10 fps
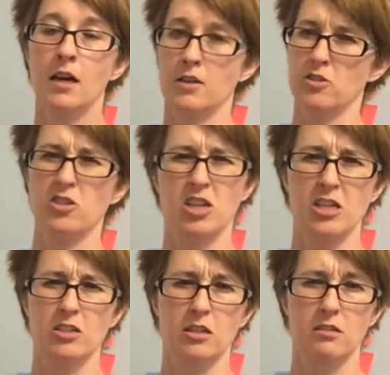I should
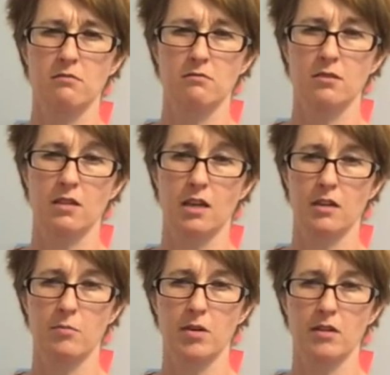change that to the CATT
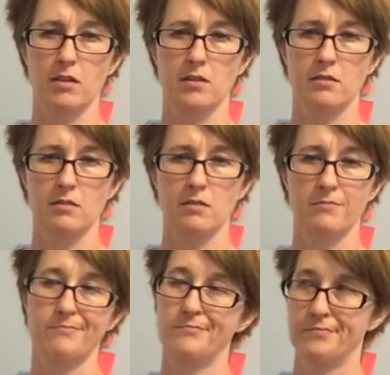Lady Podcast.
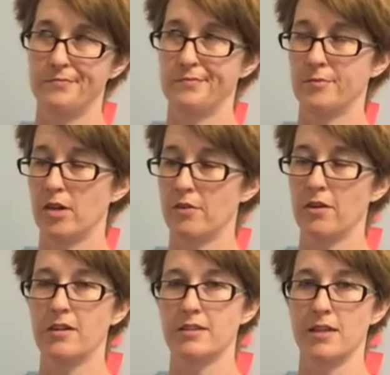Whatever,
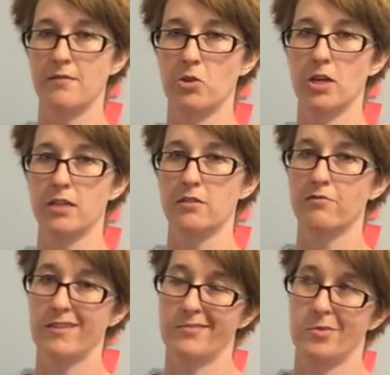it's not very active.
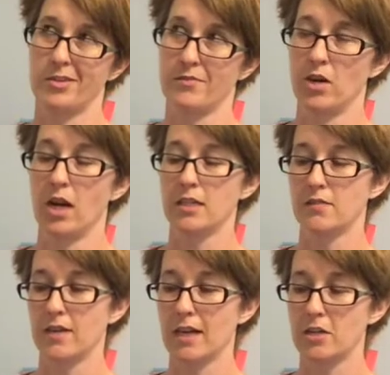Facebook is very
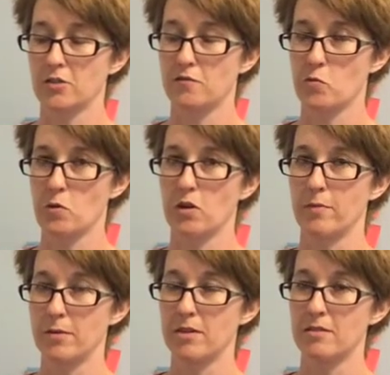active. I kind of just forward all
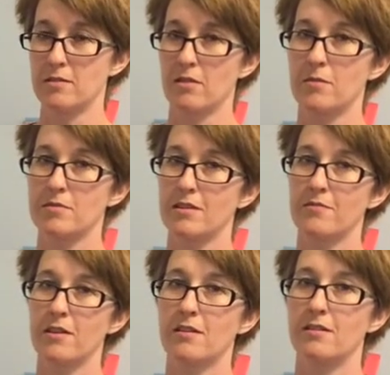my Instagram stuff
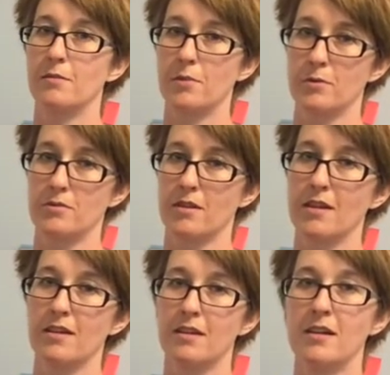there and then post the
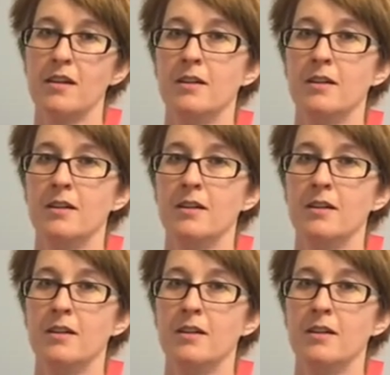link.